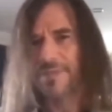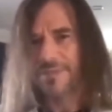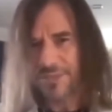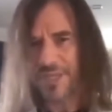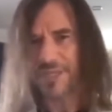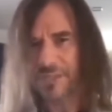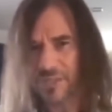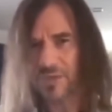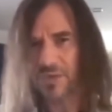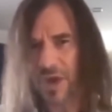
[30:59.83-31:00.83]
Jesus
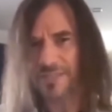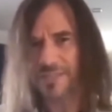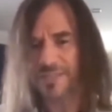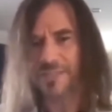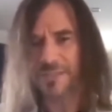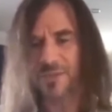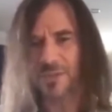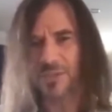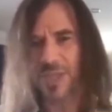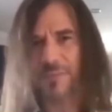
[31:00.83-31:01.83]
Christ is the
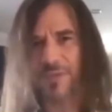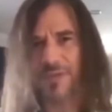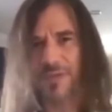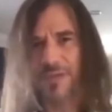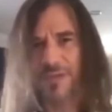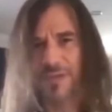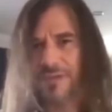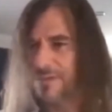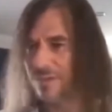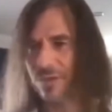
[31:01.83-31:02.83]
shepherd,
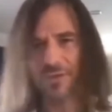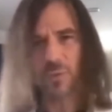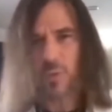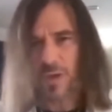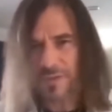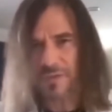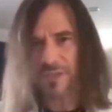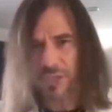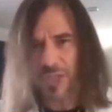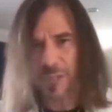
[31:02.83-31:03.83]
not the
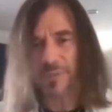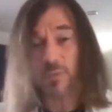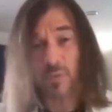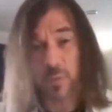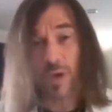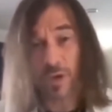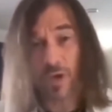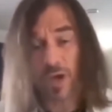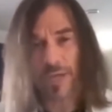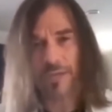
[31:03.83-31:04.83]
worthless shepherd with one
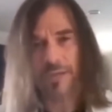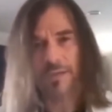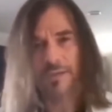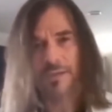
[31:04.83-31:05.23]
eye.